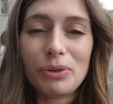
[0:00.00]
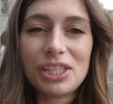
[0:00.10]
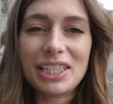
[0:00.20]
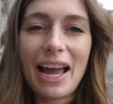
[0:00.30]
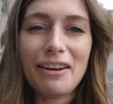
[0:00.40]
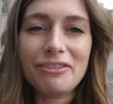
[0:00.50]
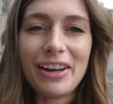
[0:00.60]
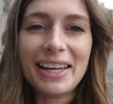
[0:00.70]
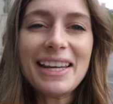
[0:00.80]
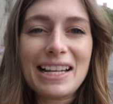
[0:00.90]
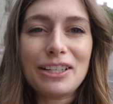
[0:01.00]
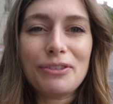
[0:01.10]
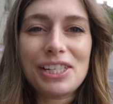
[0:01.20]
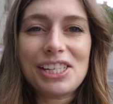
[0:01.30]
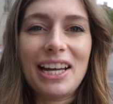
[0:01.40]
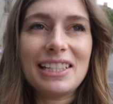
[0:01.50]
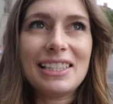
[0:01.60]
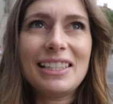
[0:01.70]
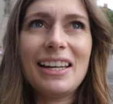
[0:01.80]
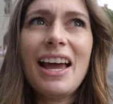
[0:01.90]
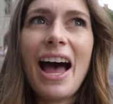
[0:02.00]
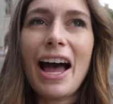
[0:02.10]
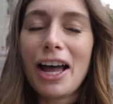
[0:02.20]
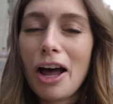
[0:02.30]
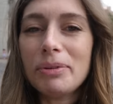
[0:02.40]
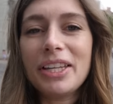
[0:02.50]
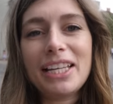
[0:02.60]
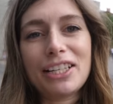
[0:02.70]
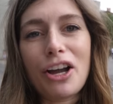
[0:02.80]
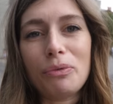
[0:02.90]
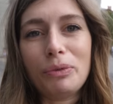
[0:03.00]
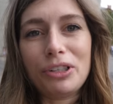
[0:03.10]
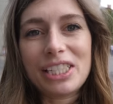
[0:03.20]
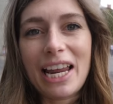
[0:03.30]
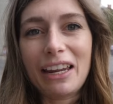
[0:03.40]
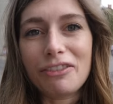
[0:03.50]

which is kind of fun, as it was just a couple days ago and we were standing